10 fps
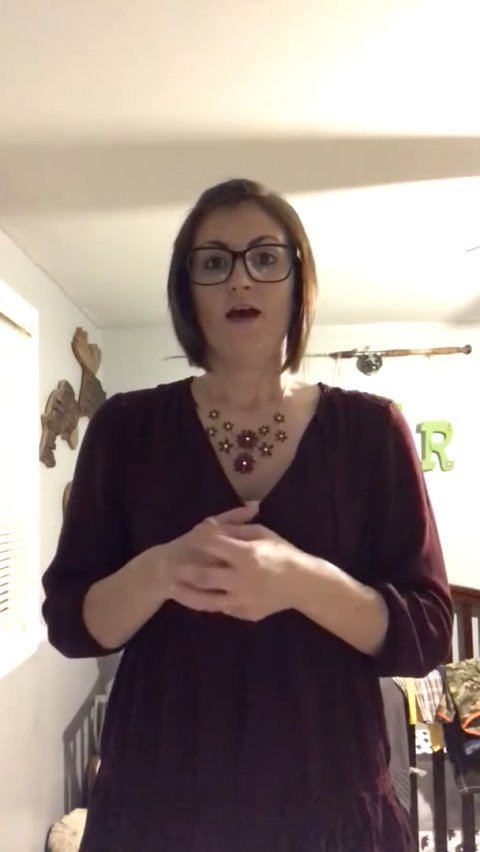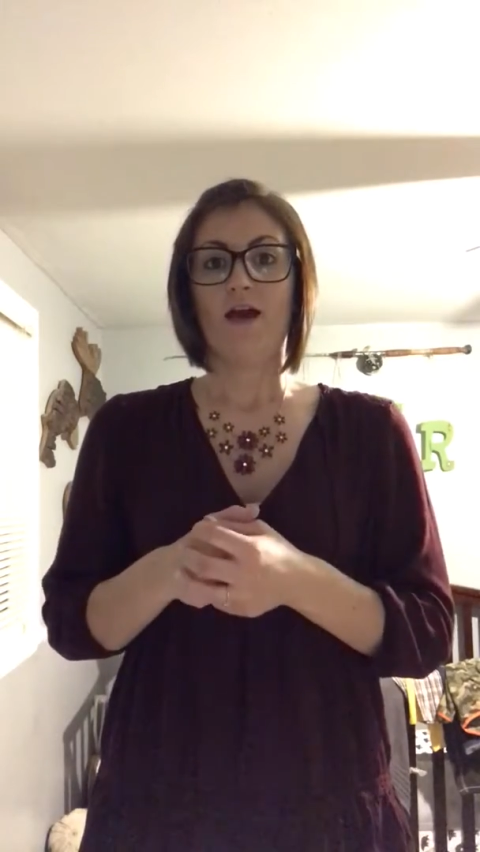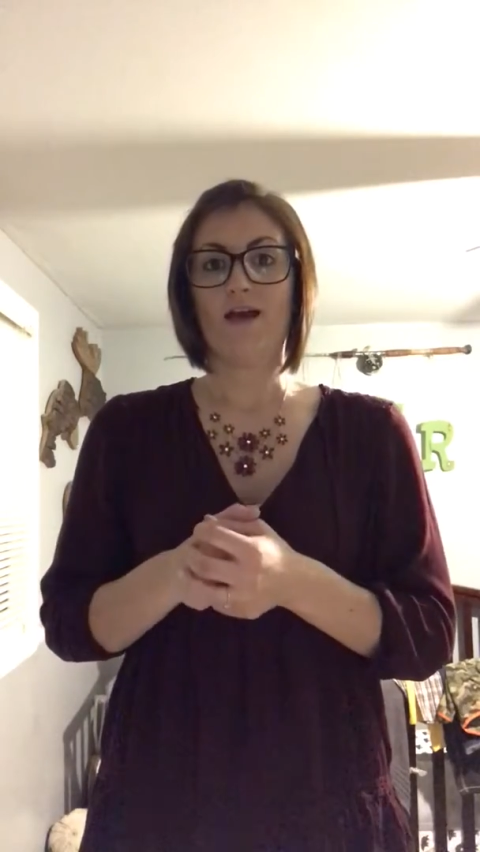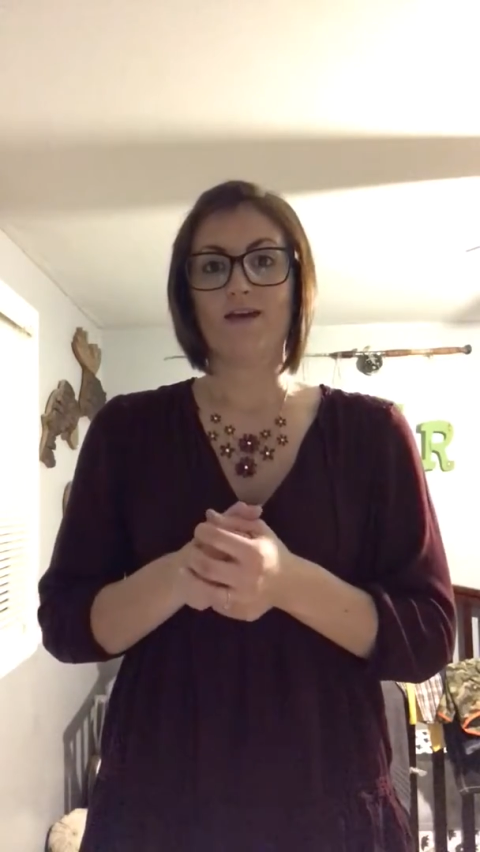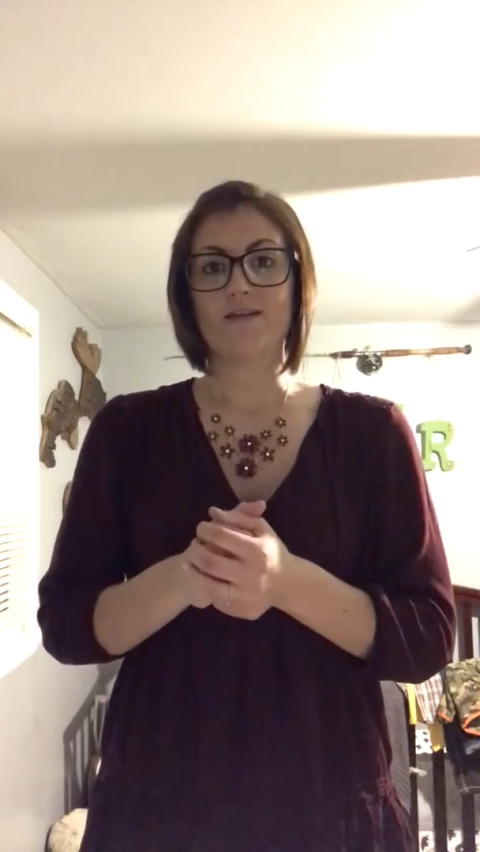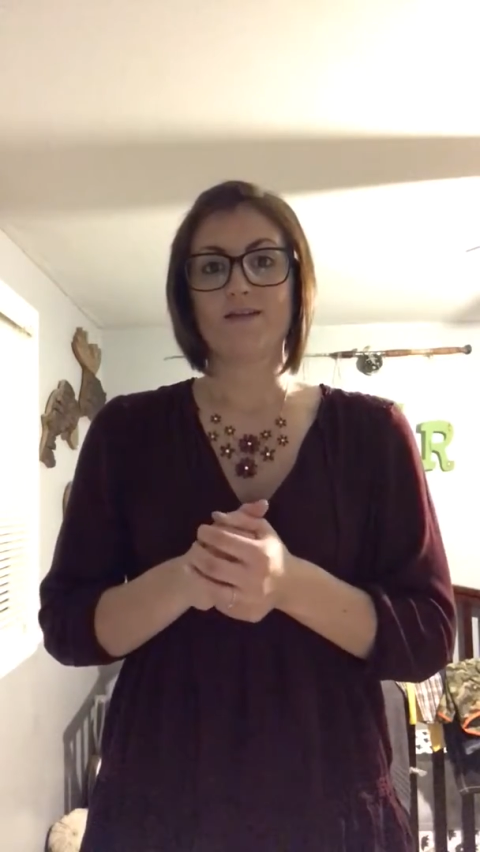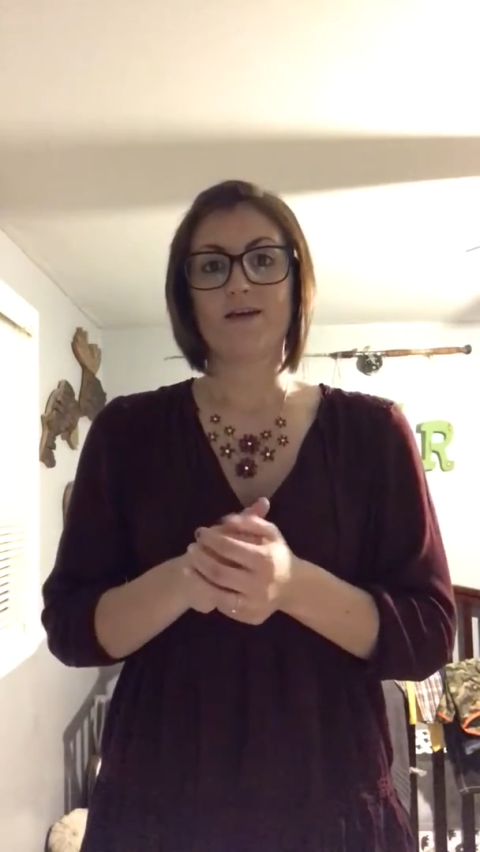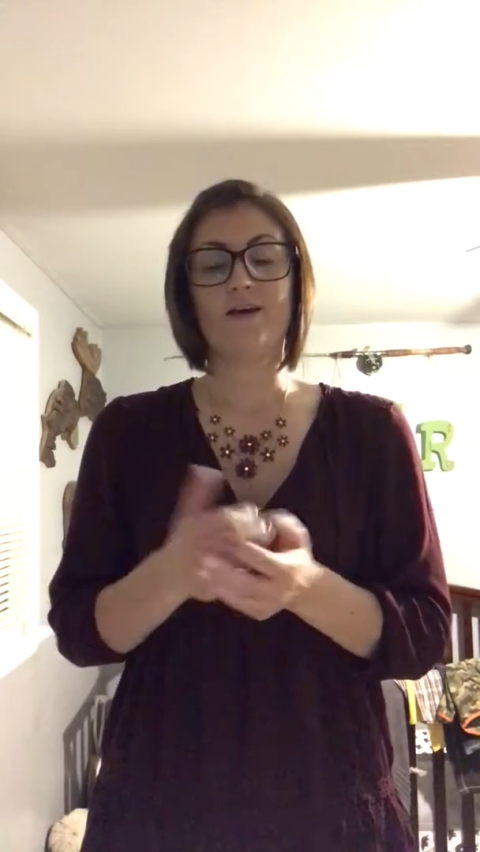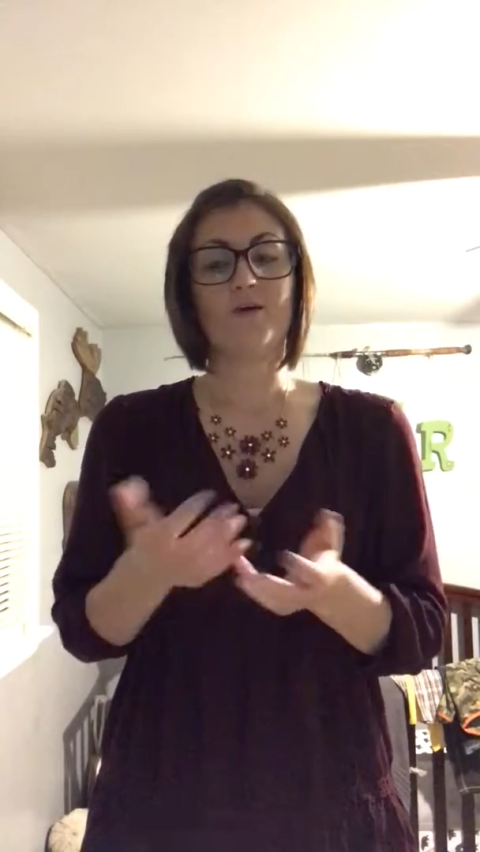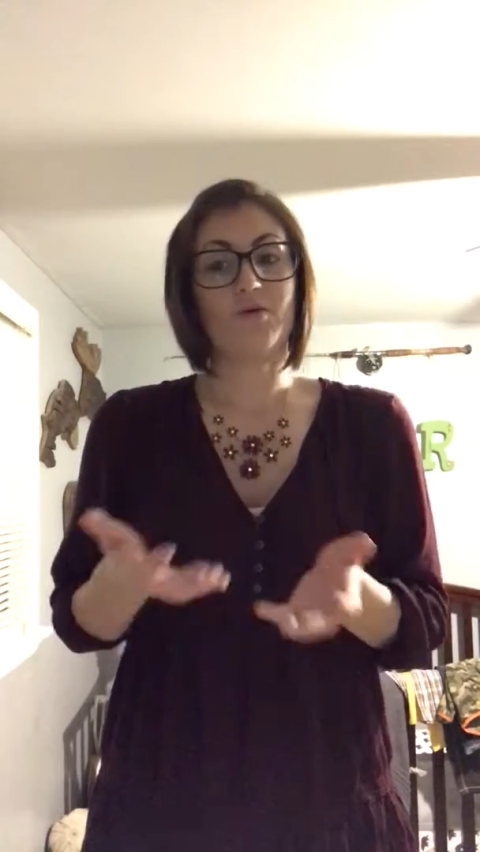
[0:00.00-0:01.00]
And
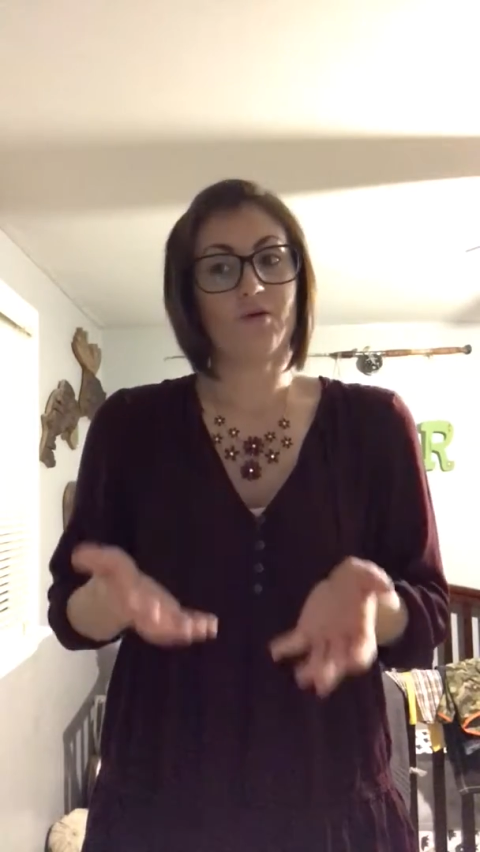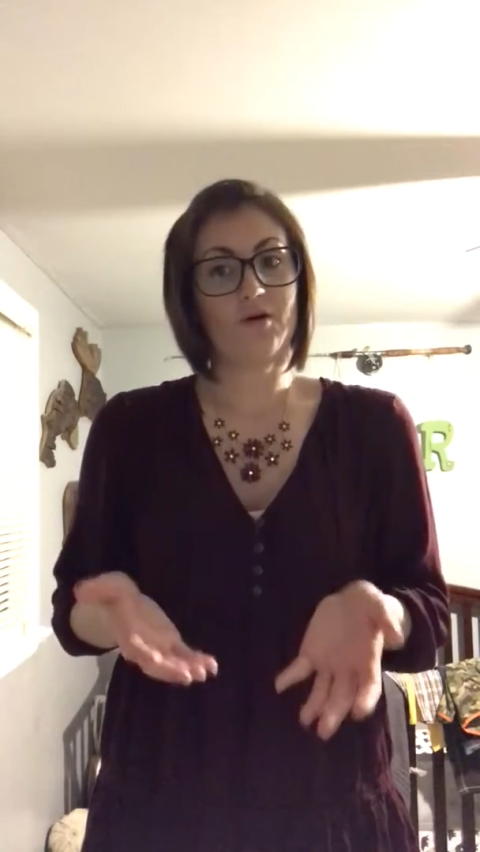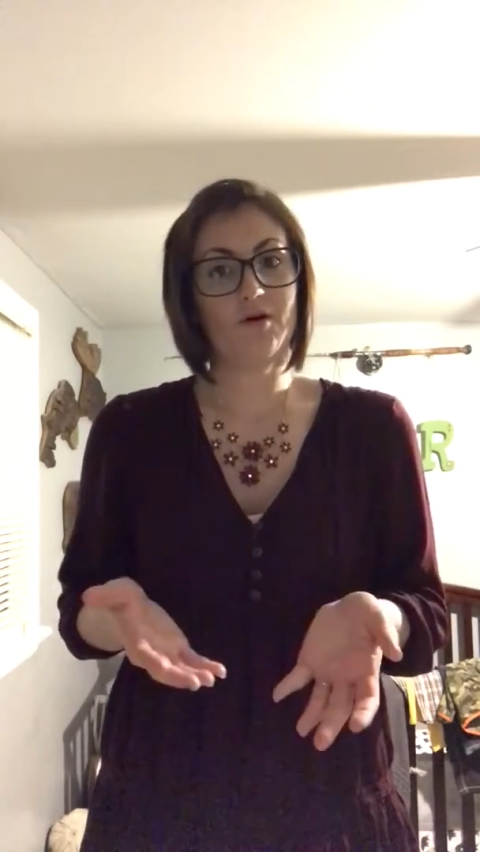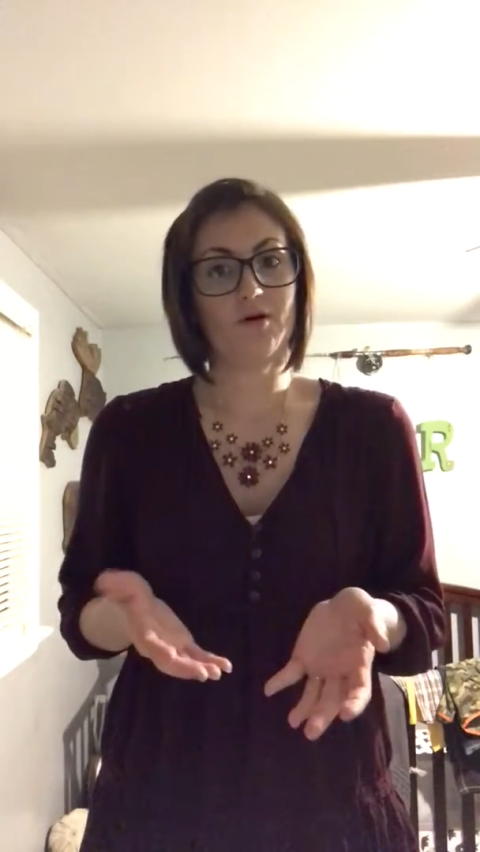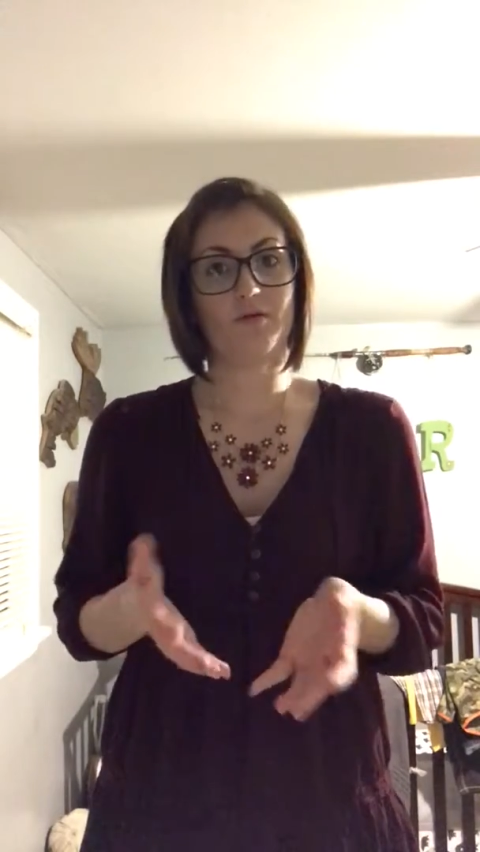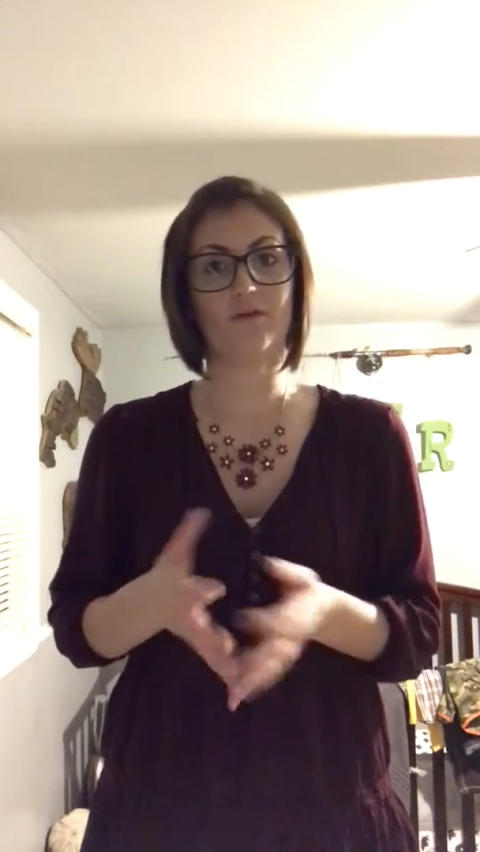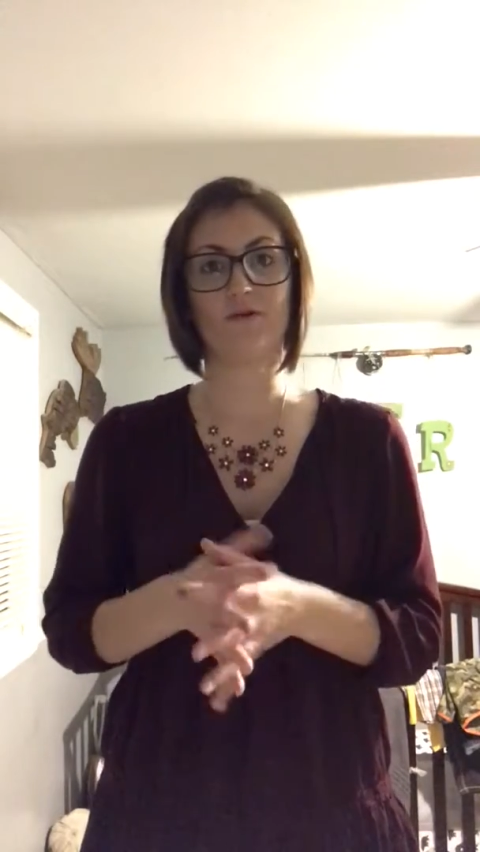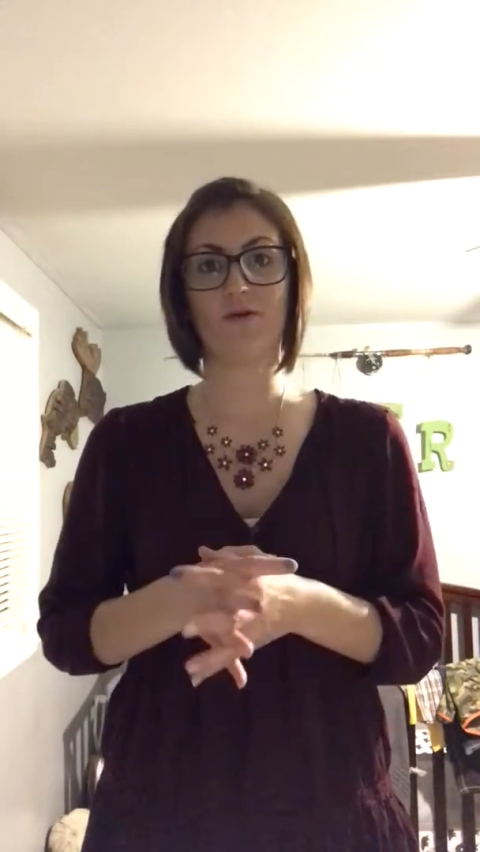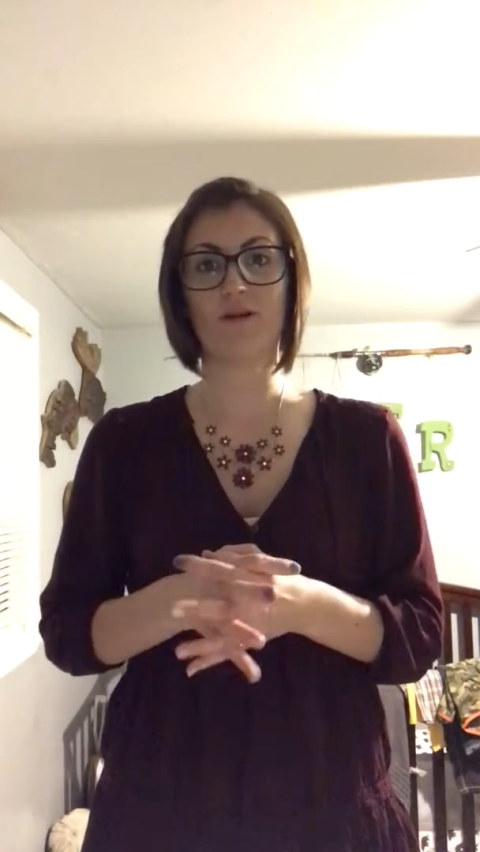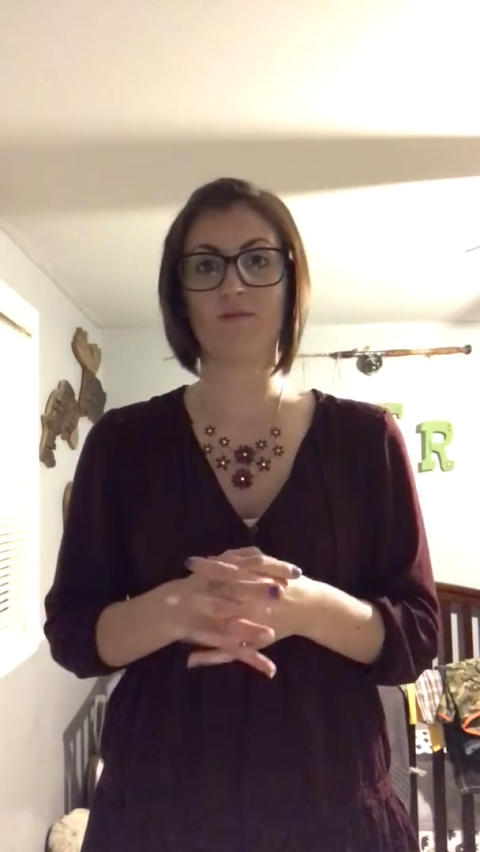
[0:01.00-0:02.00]
we voted